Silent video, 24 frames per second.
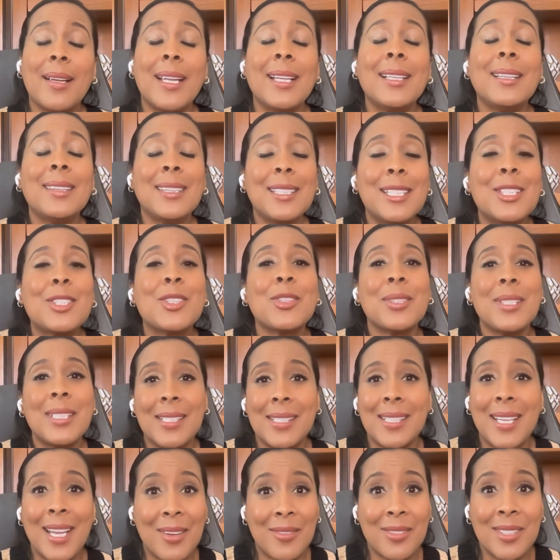it
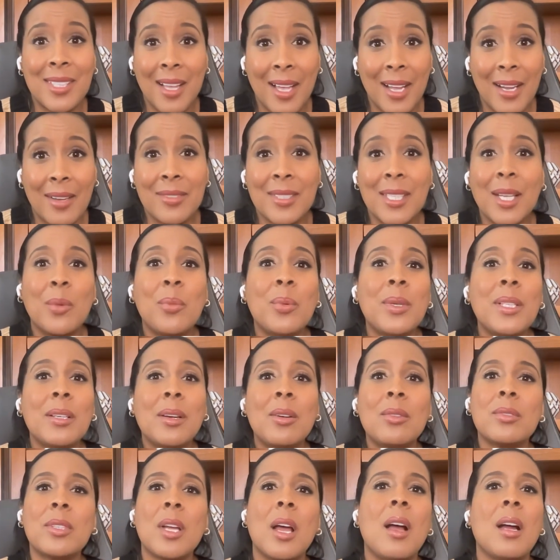literally saves lives like we
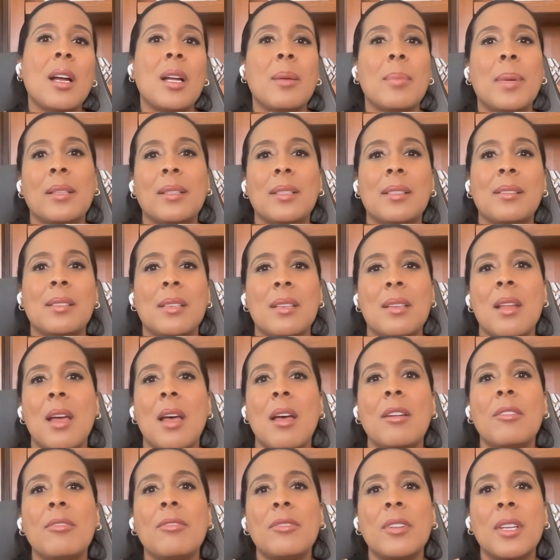don't talk about this enough